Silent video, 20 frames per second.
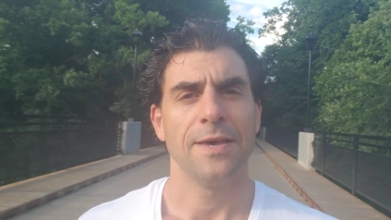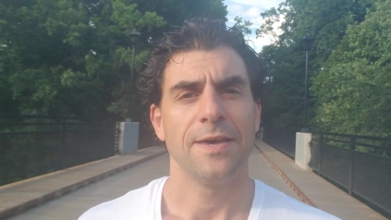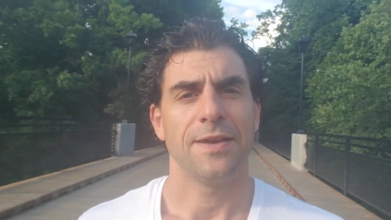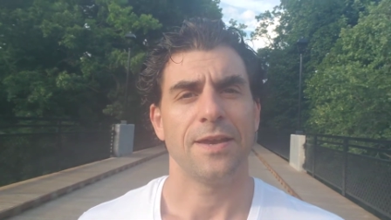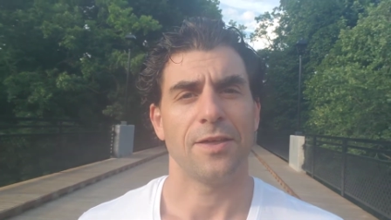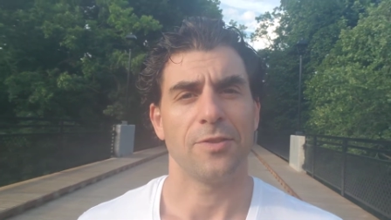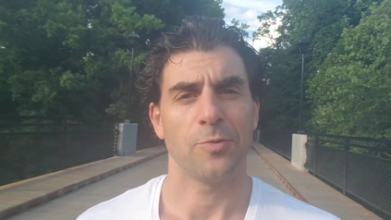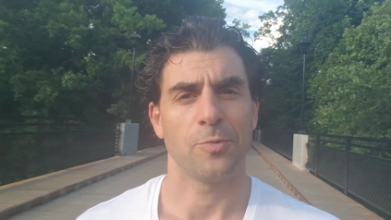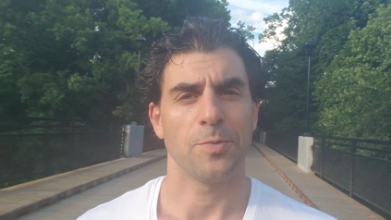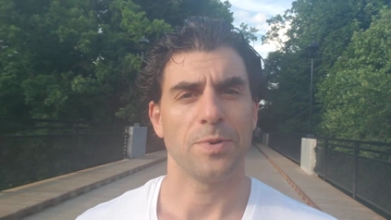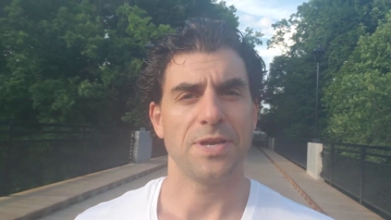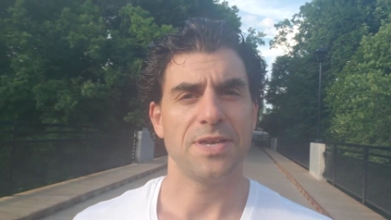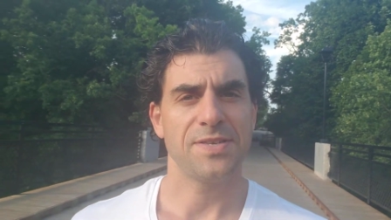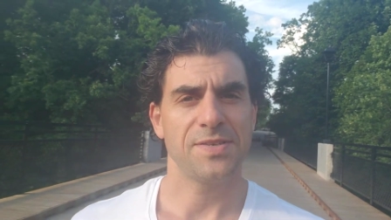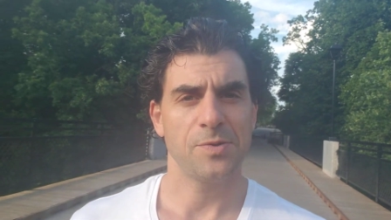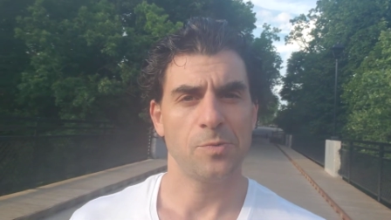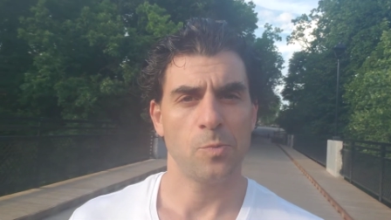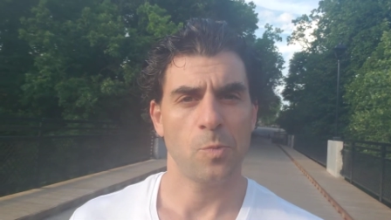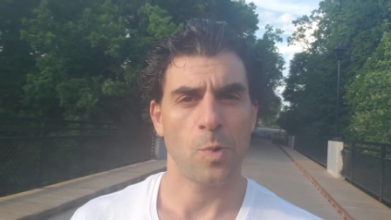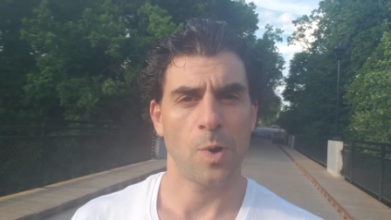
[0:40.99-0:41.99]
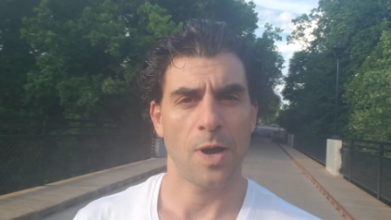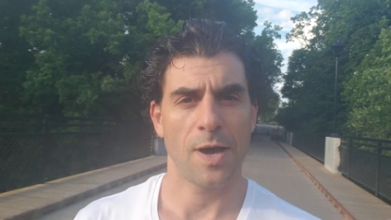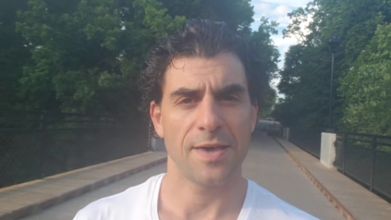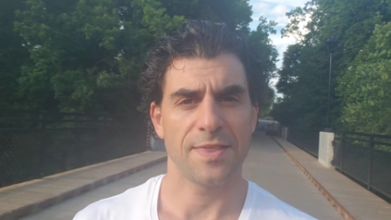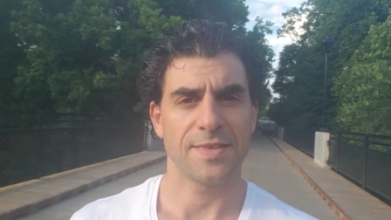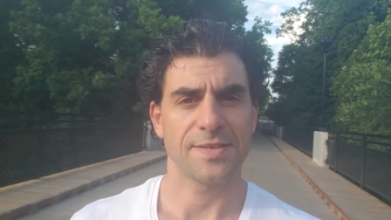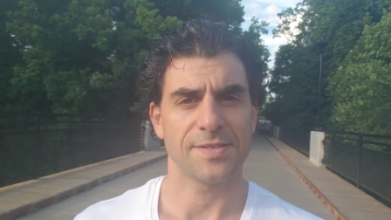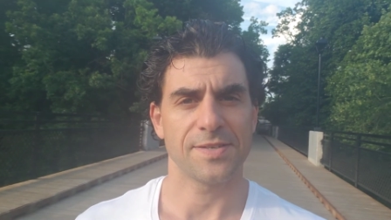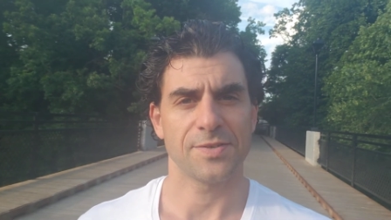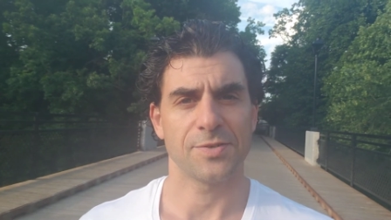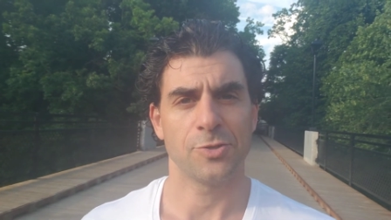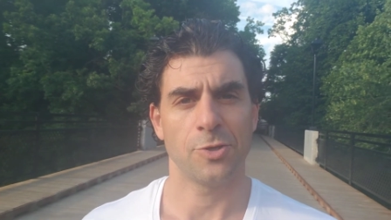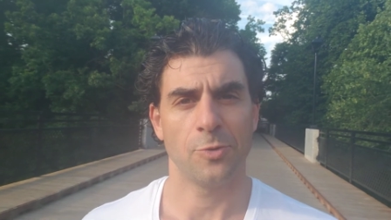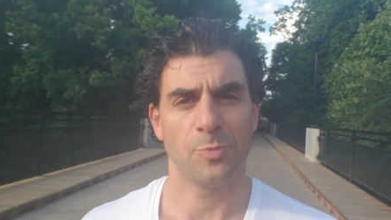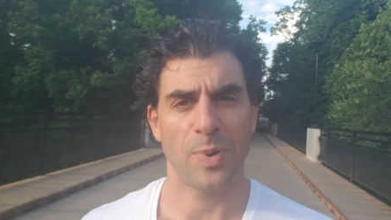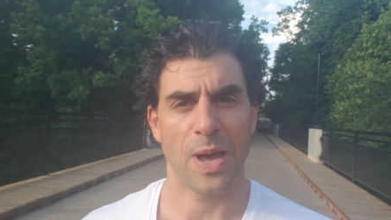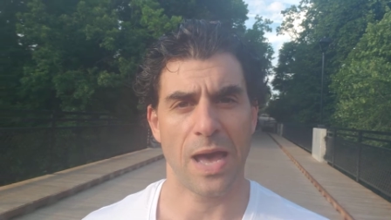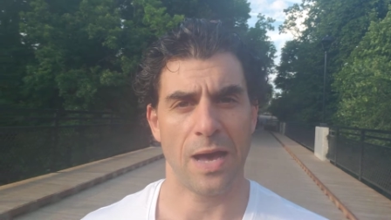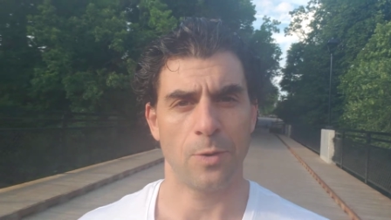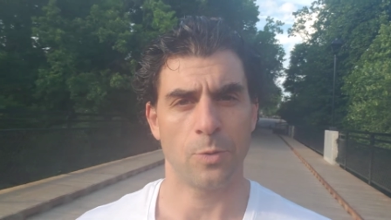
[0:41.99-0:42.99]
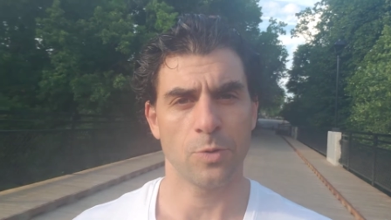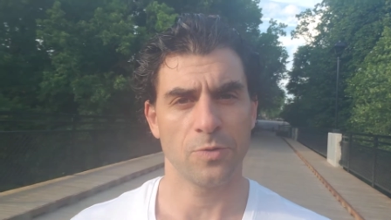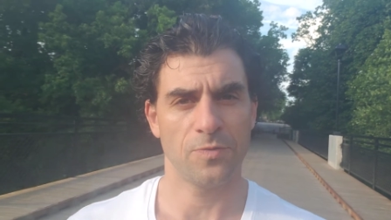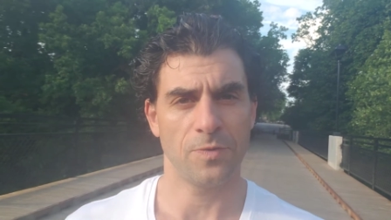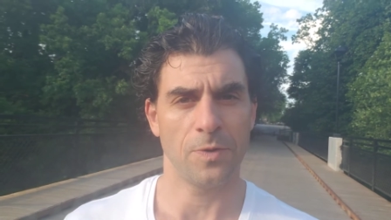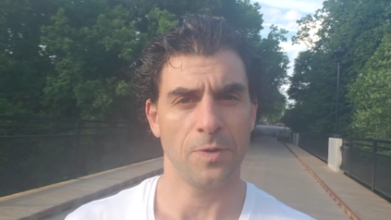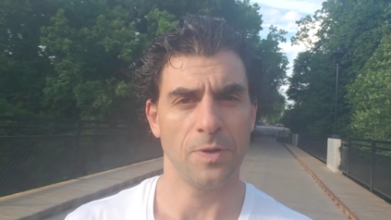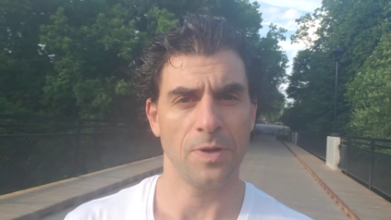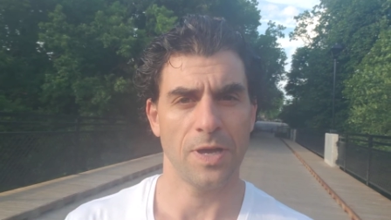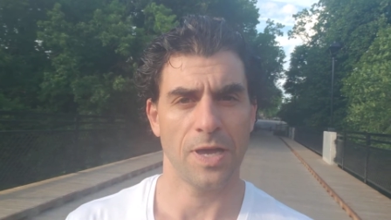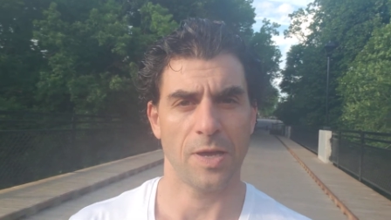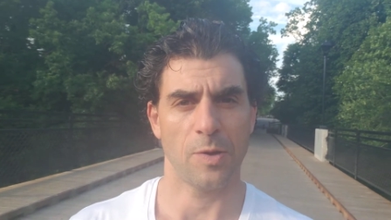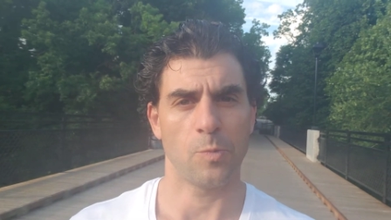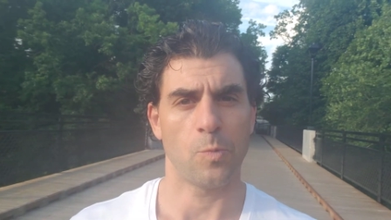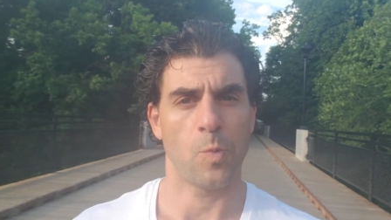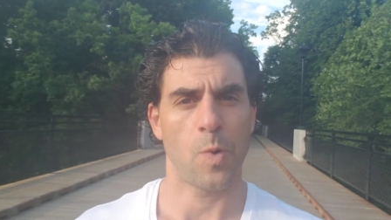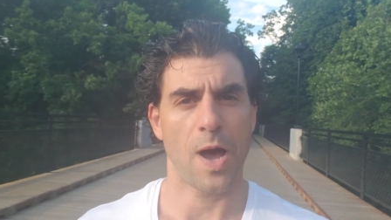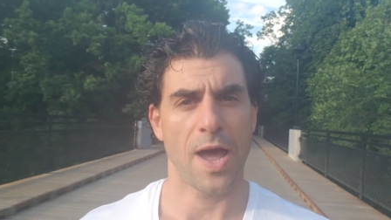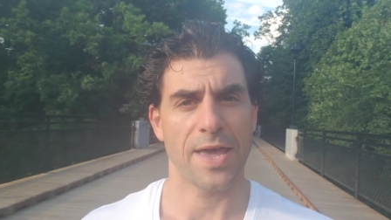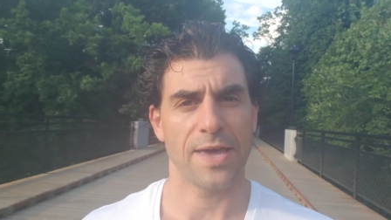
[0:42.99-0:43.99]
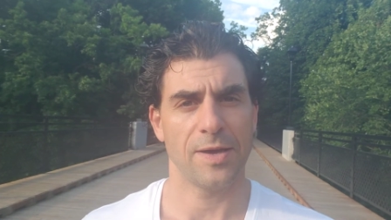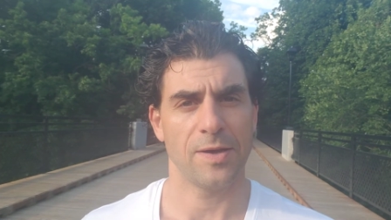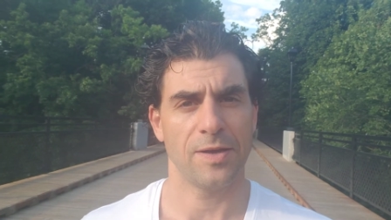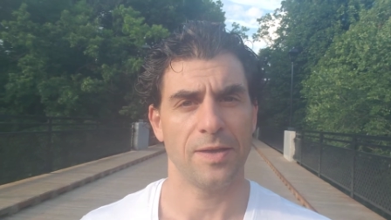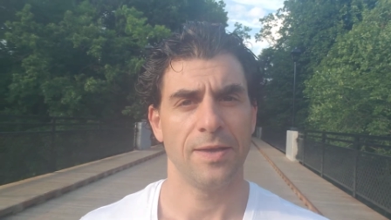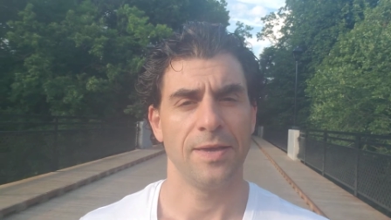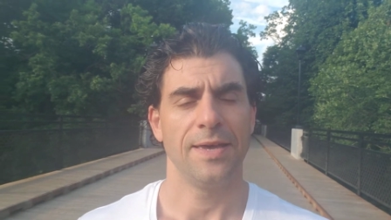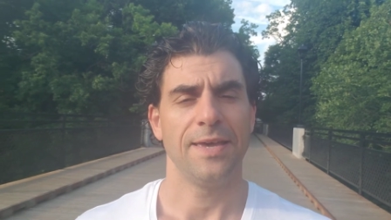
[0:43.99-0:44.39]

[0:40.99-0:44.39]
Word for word: Now, the reason why this is so powerful and why it